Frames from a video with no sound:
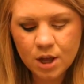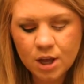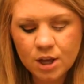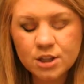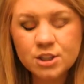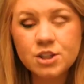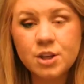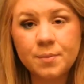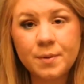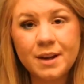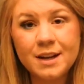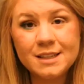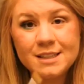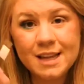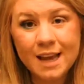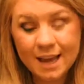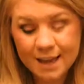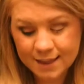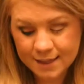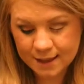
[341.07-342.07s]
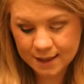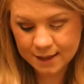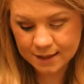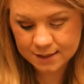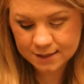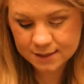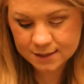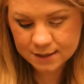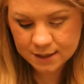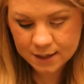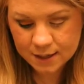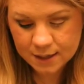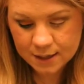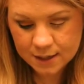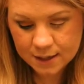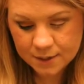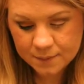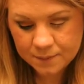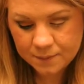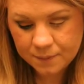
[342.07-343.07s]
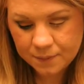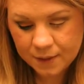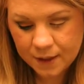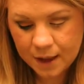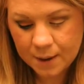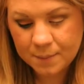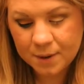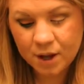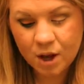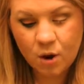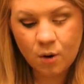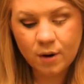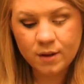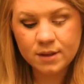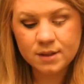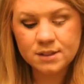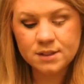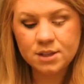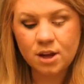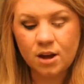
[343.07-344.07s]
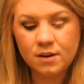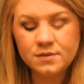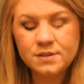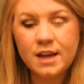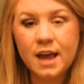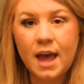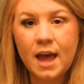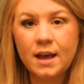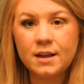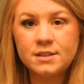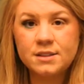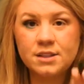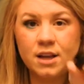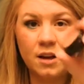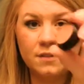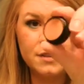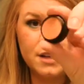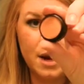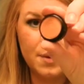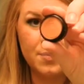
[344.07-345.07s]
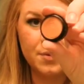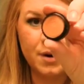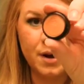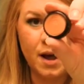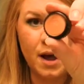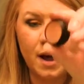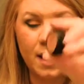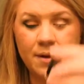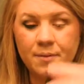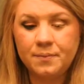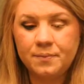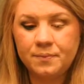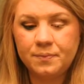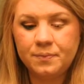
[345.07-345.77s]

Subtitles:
So I'm going to take this and I'm going to go in the soft apricot.